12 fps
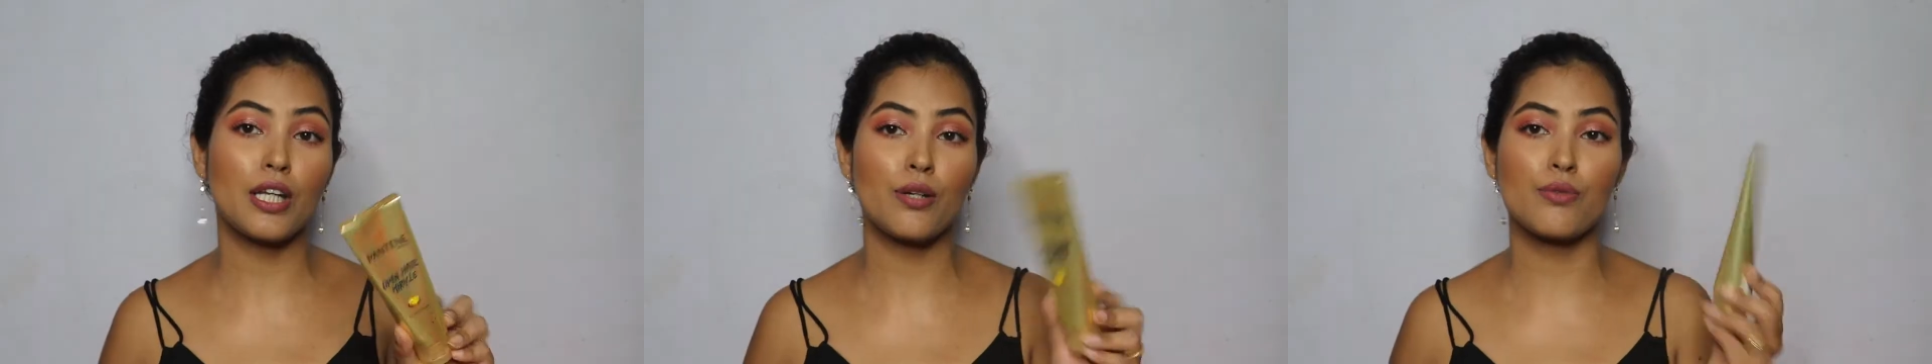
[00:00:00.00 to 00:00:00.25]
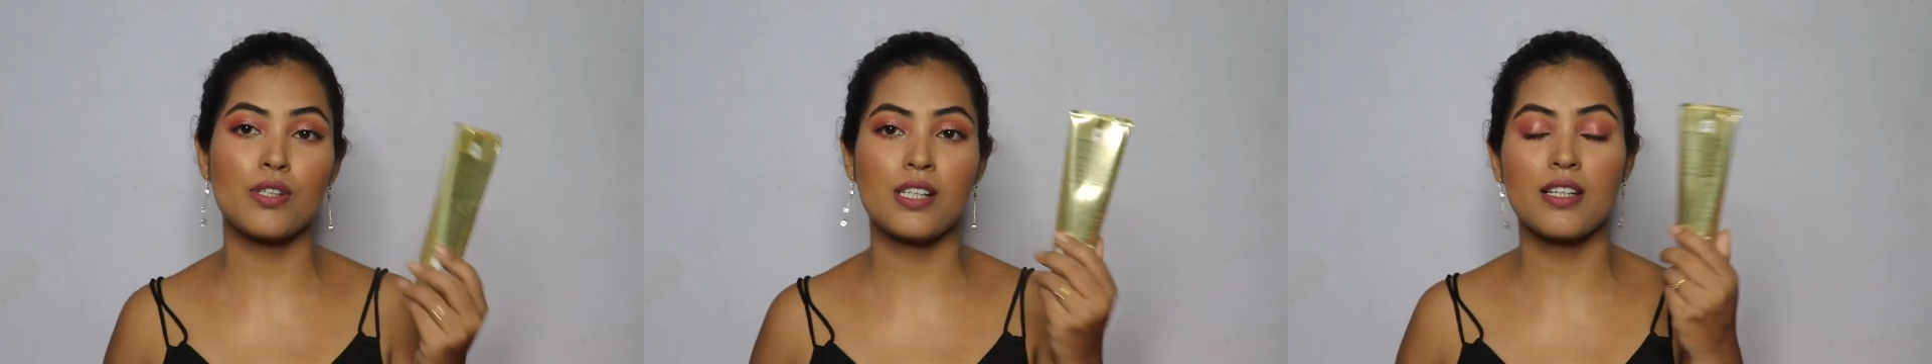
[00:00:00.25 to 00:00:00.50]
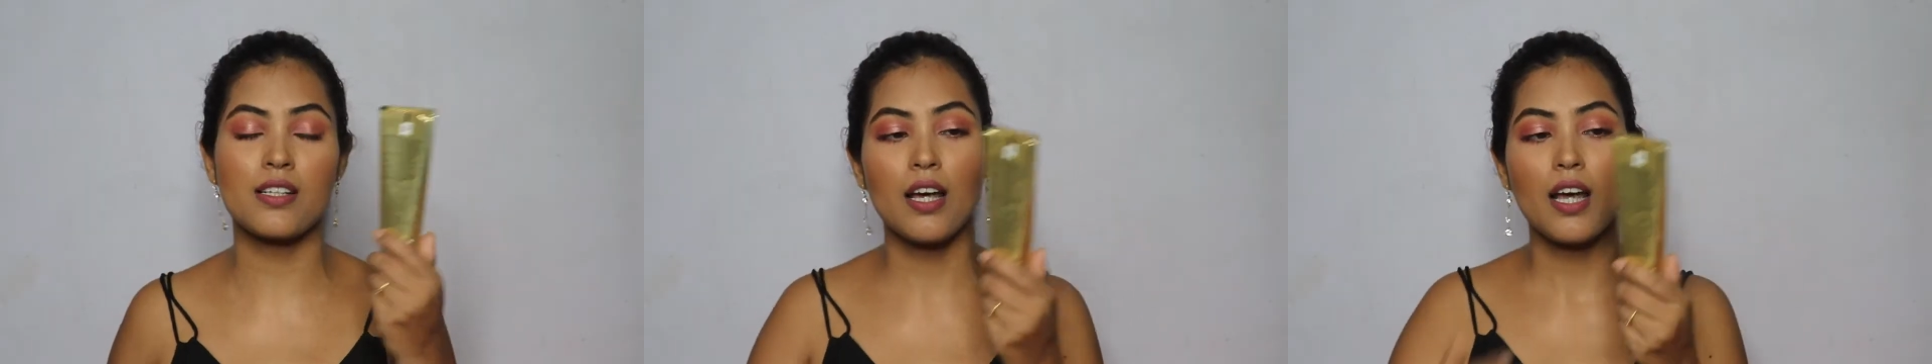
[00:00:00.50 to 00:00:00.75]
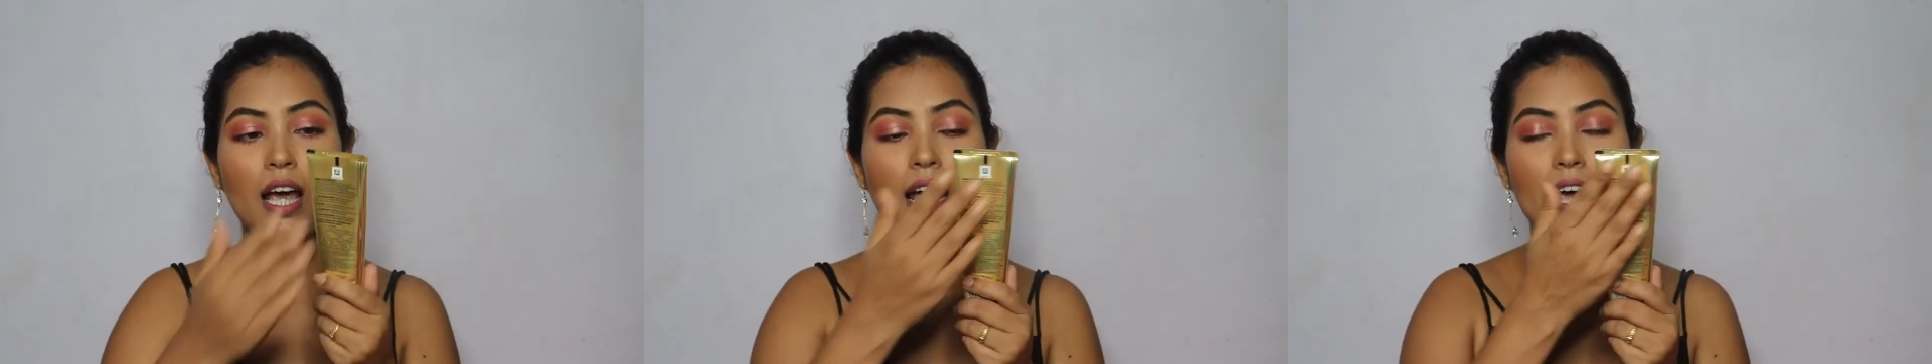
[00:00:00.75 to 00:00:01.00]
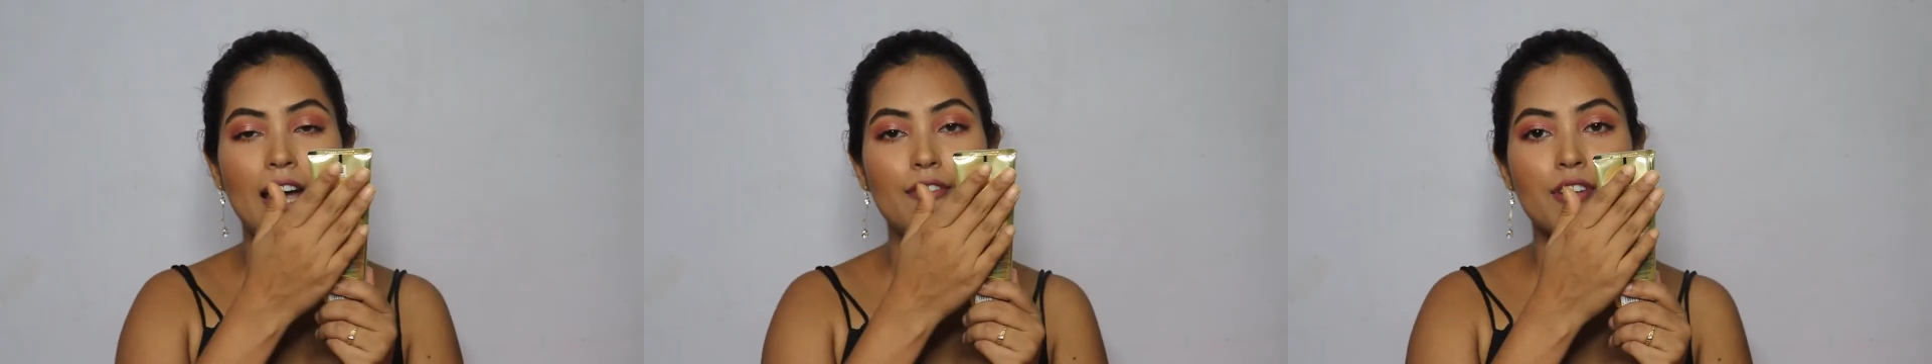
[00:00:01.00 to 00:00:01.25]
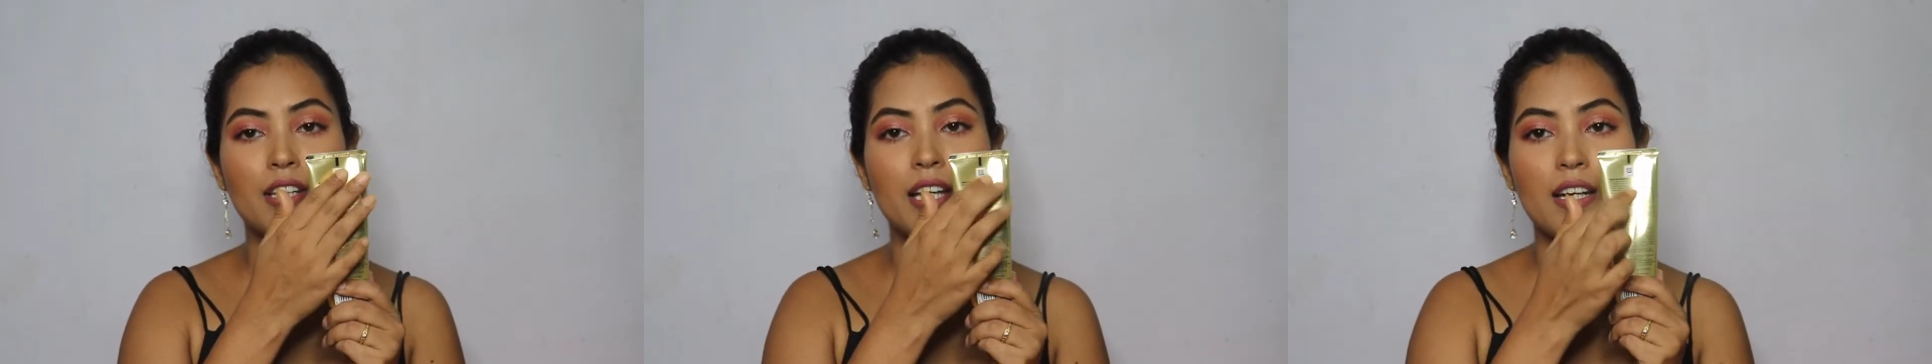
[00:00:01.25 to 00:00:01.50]
use it,
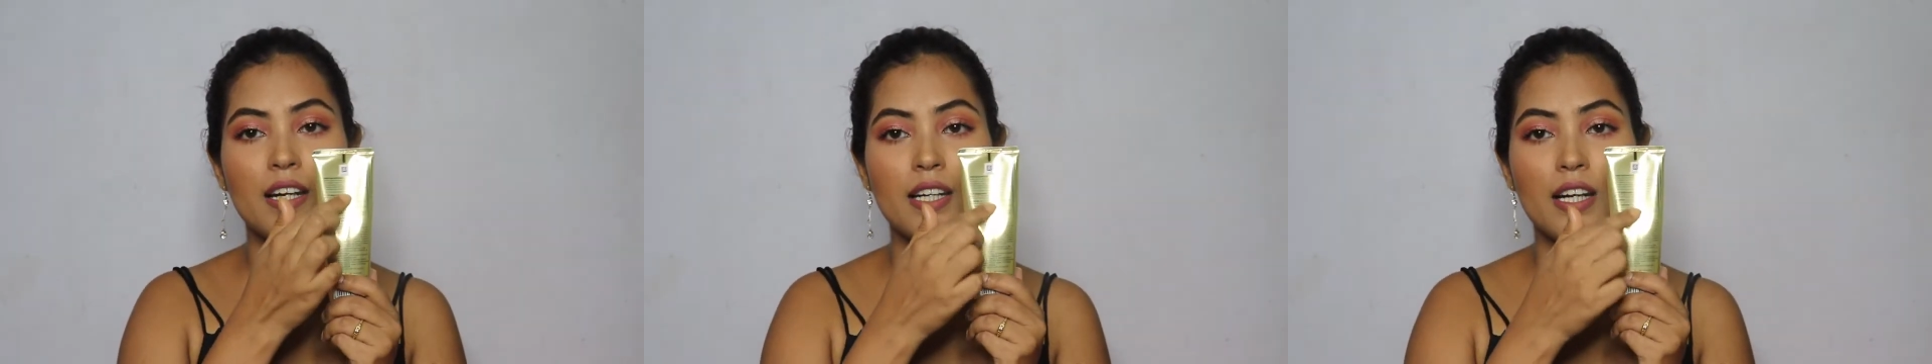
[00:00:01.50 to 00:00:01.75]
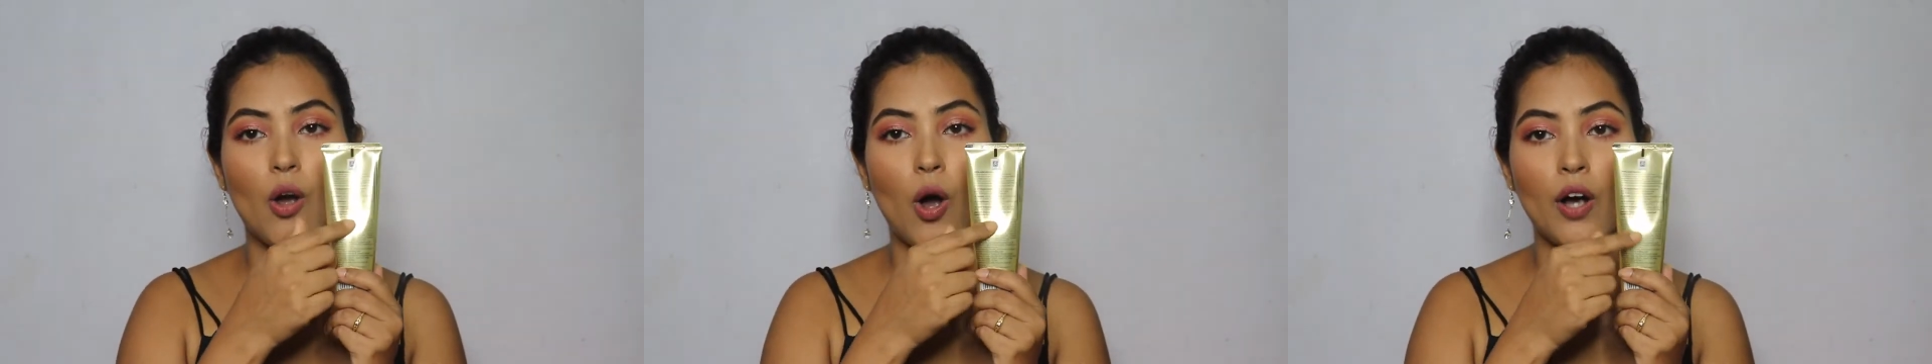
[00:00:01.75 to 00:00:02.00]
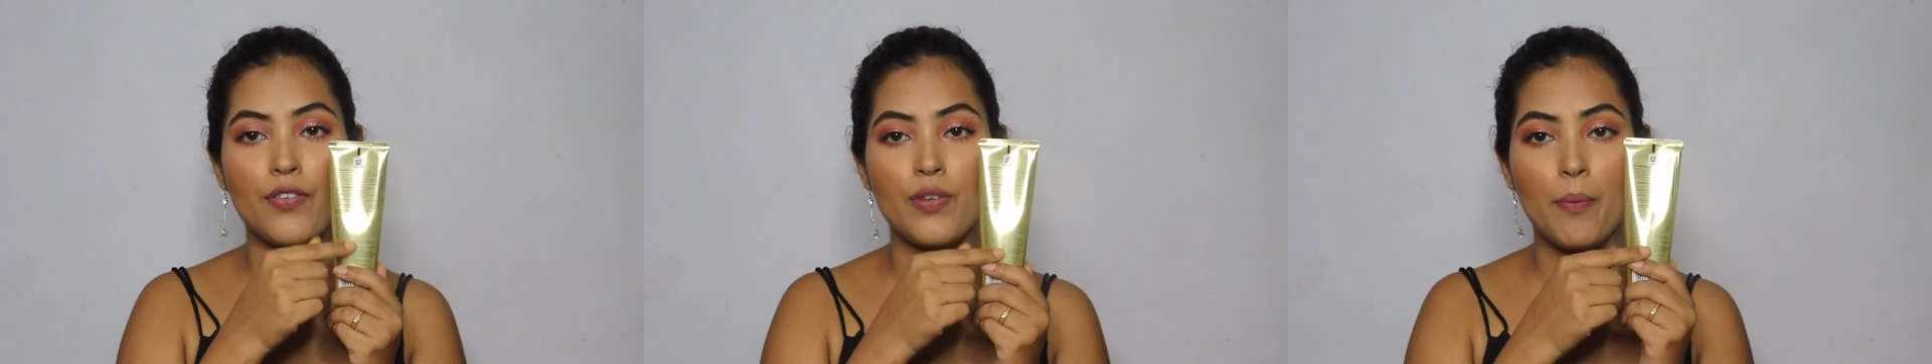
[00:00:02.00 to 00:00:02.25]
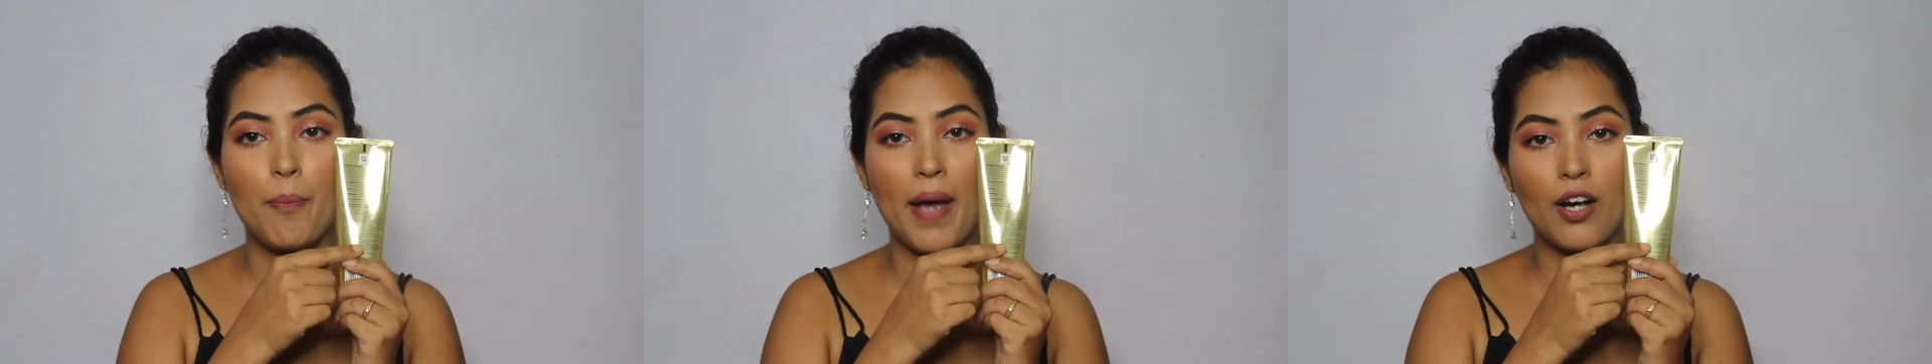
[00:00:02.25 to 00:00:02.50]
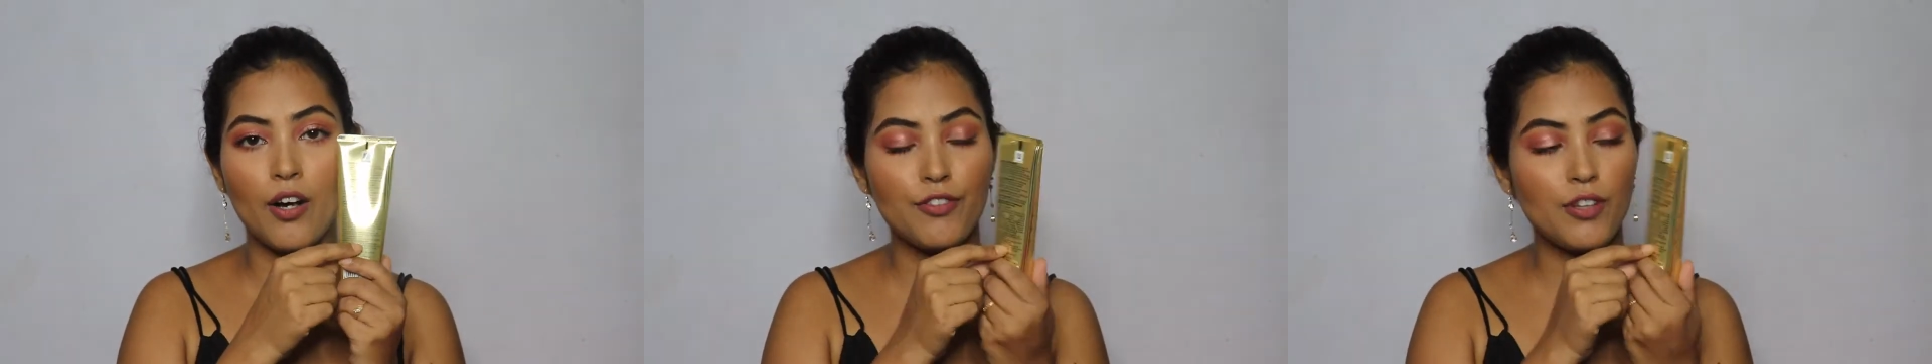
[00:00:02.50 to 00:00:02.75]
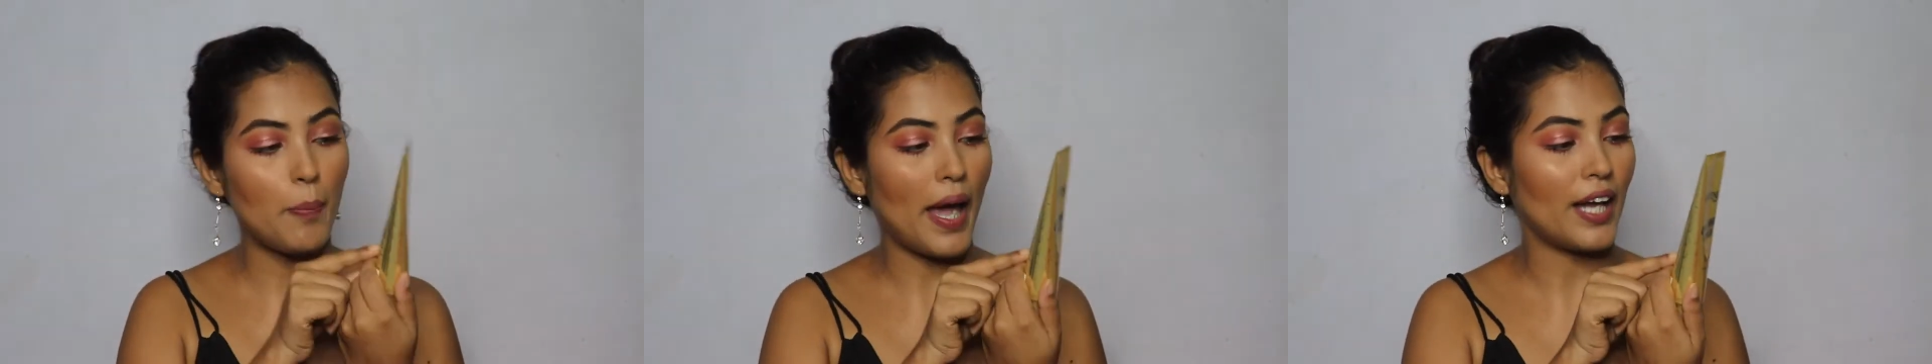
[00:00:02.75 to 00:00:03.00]
everything written on the back of
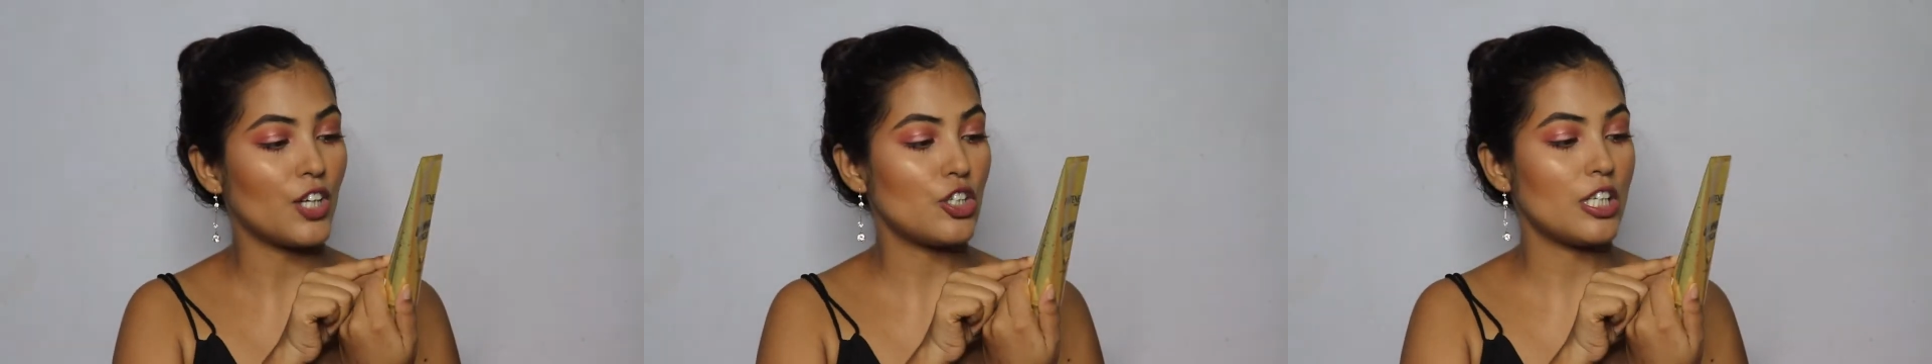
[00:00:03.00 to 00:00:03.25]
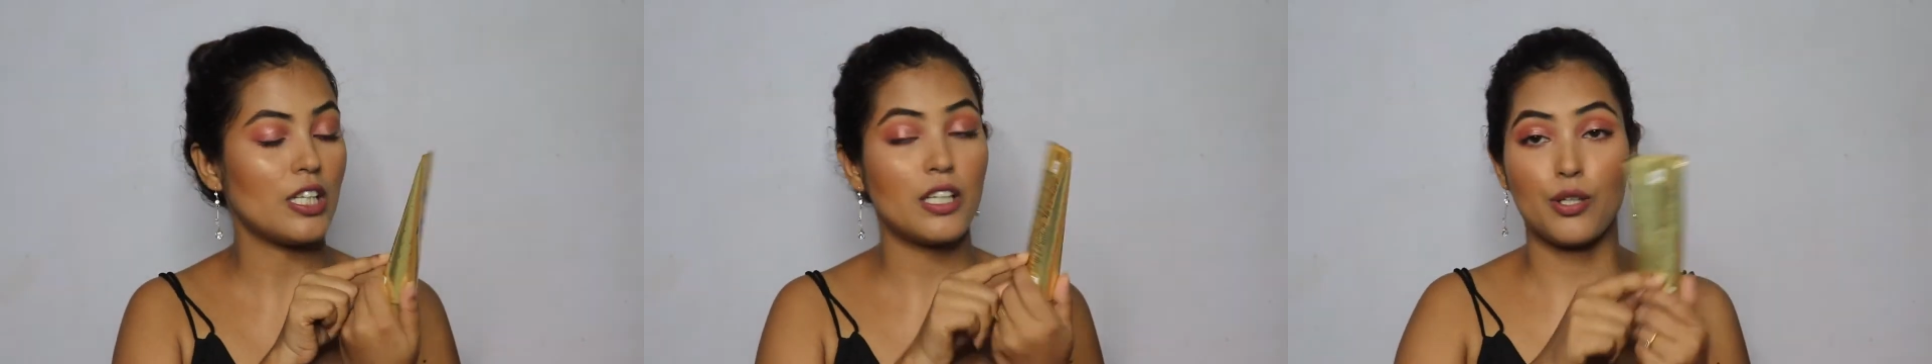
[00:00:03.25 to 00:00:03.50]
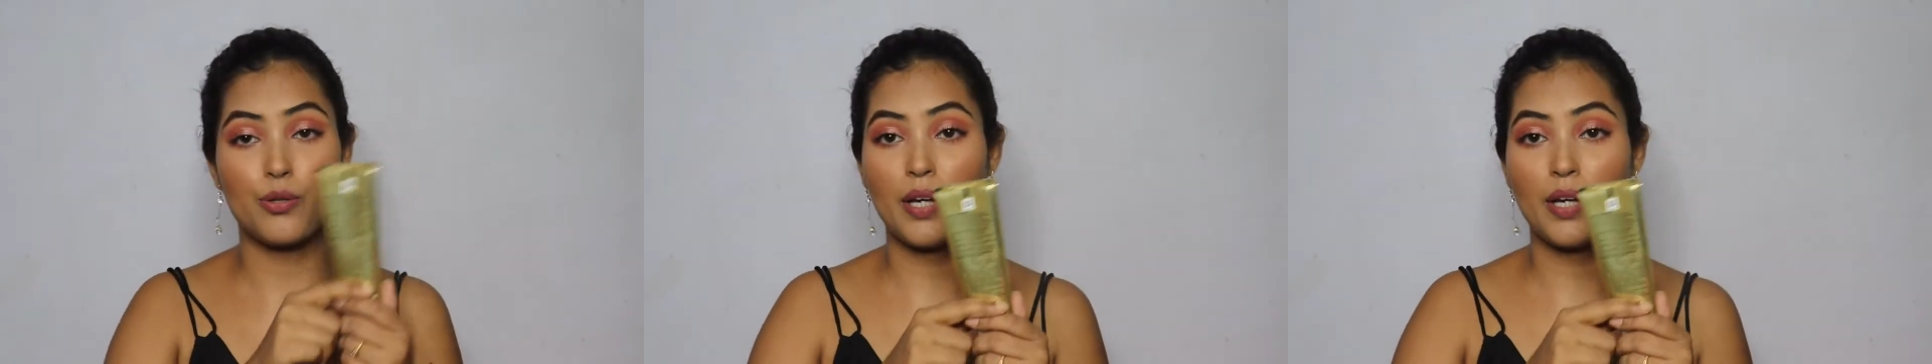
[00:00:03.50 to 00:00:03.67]
the packaging.